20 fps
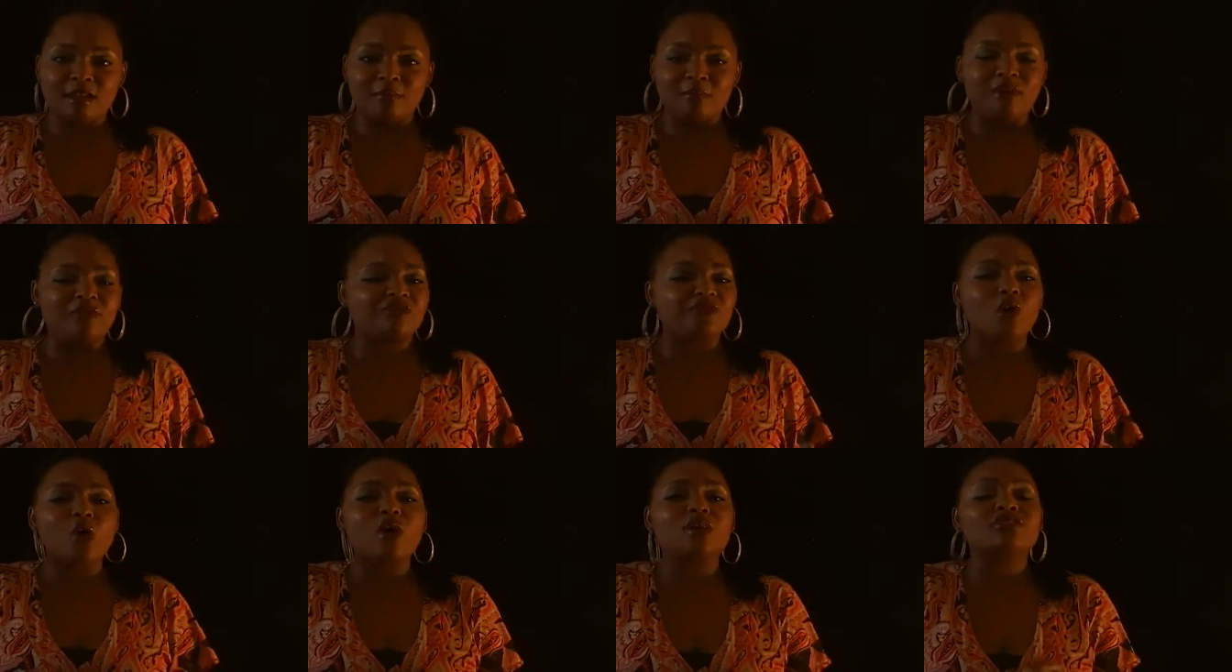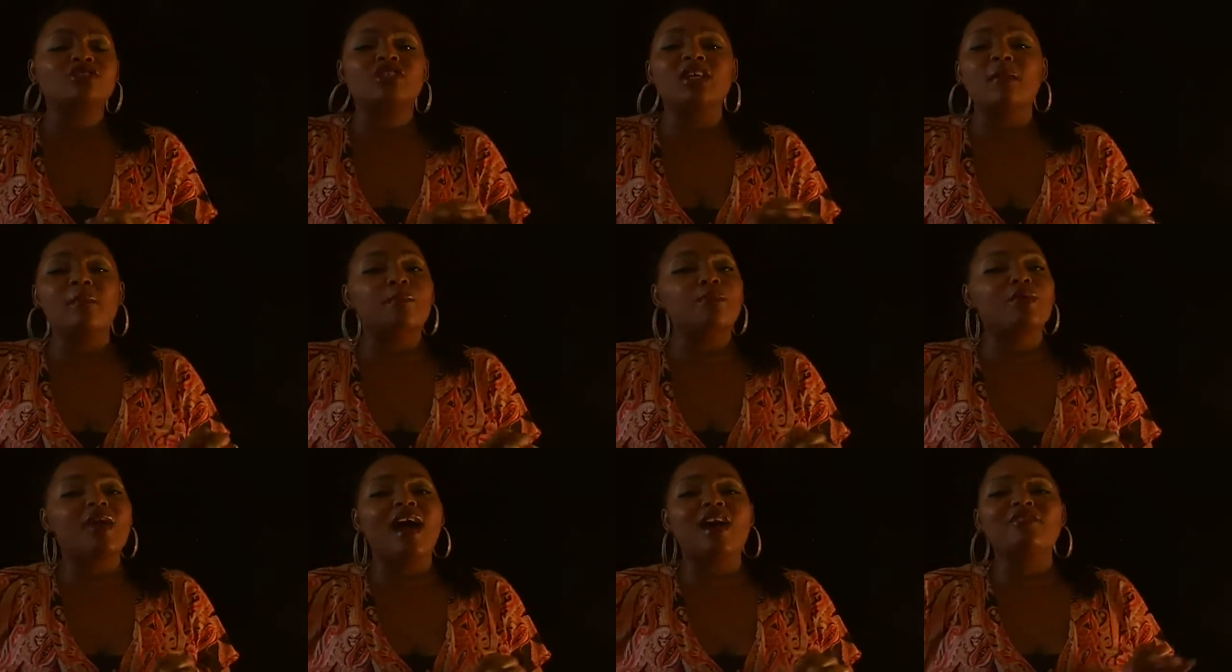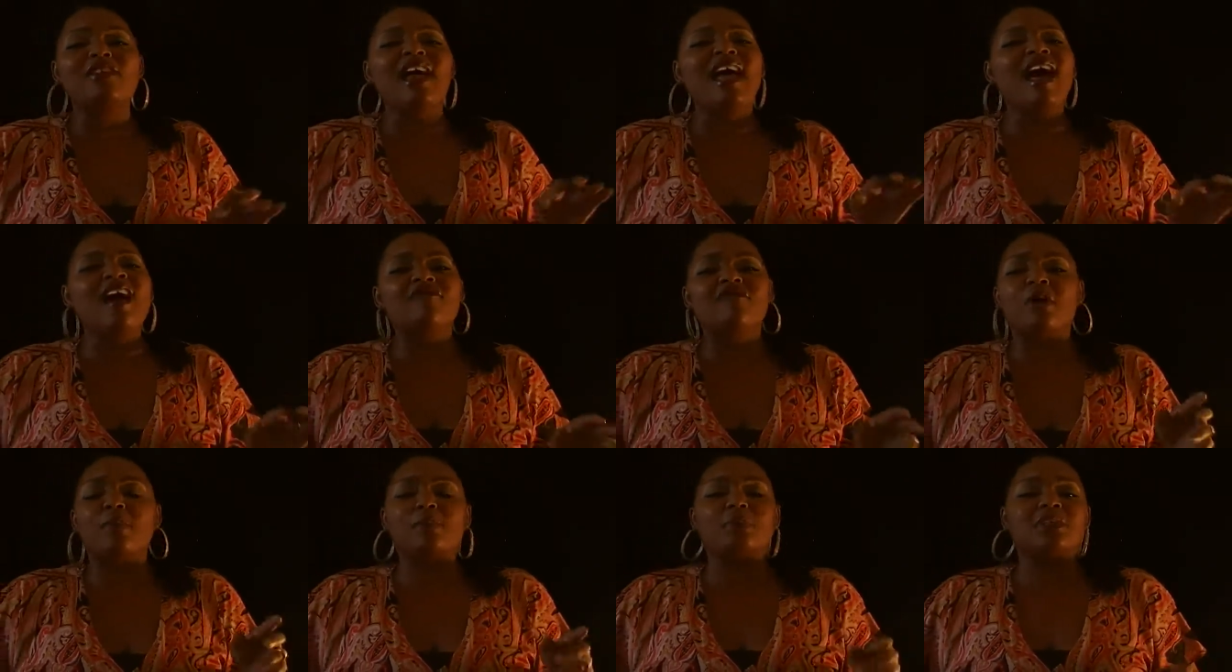Before Jim Brown
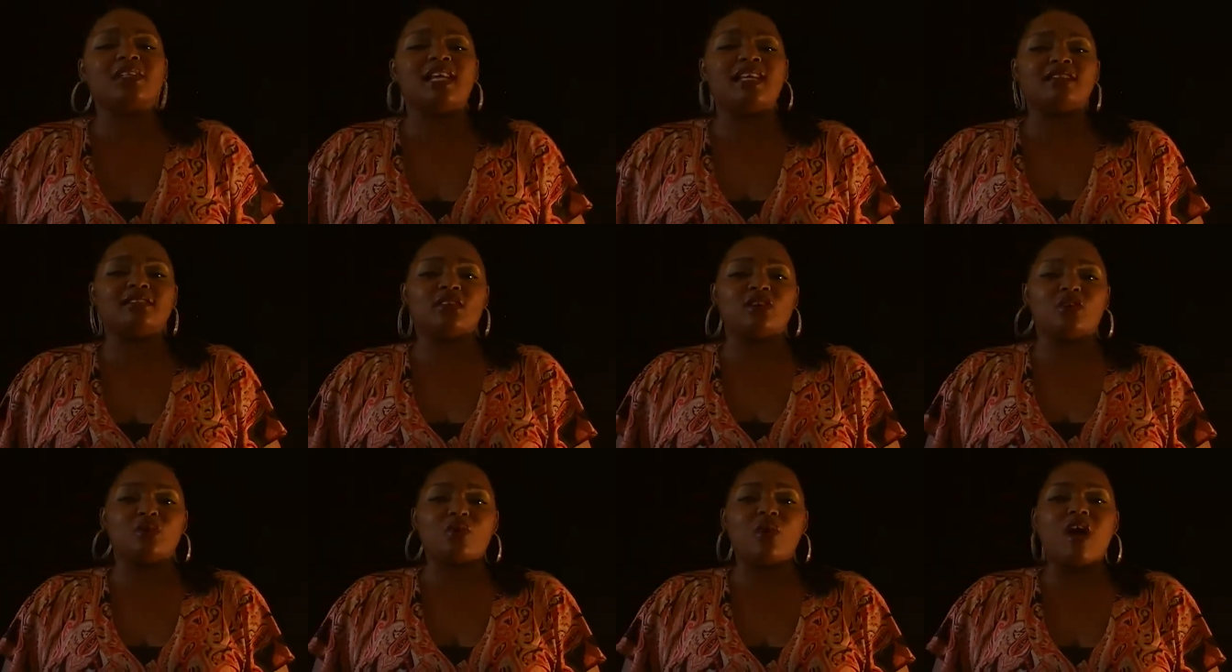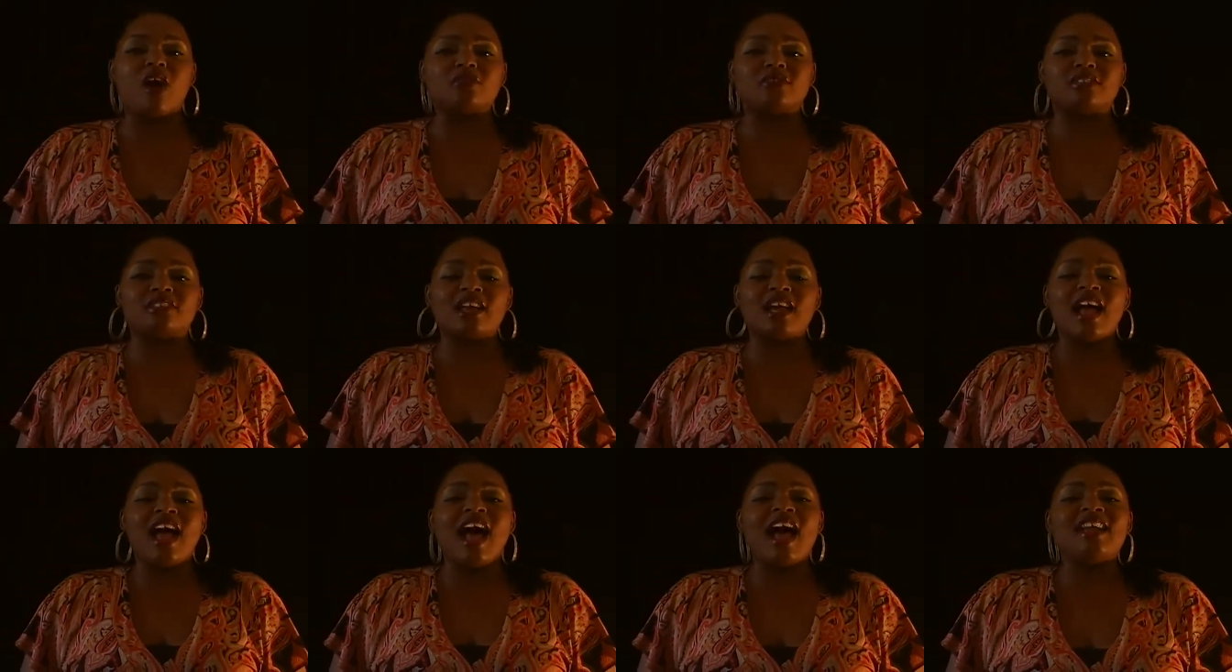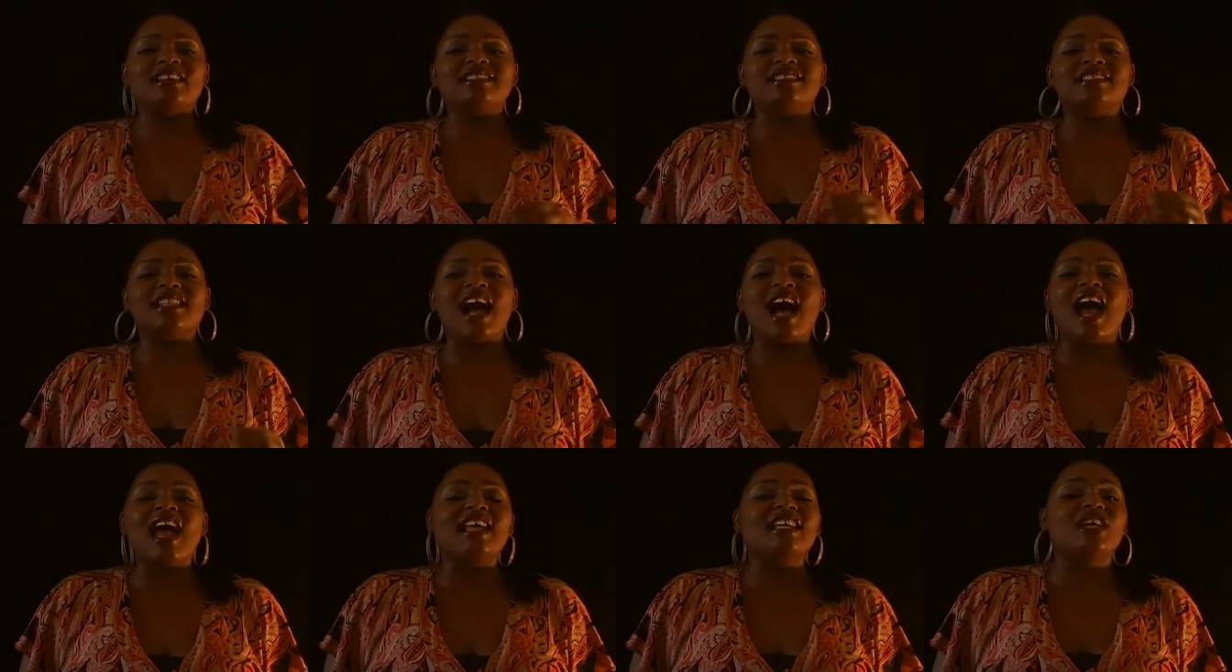ever played lacrosse and
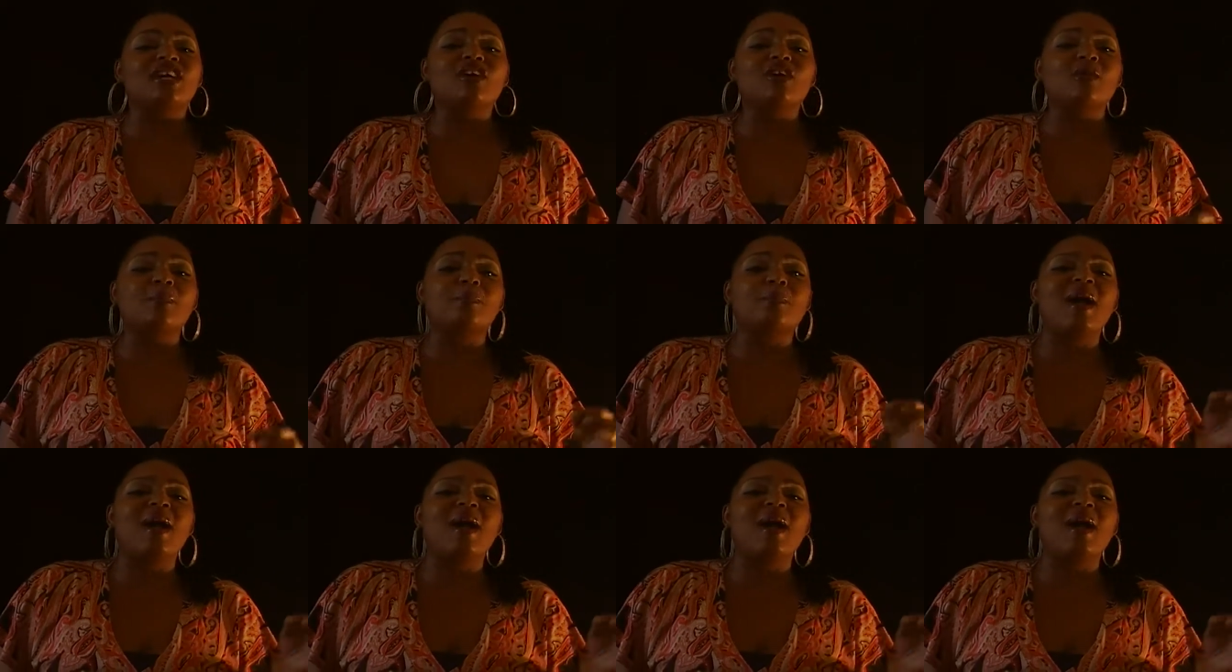Tiger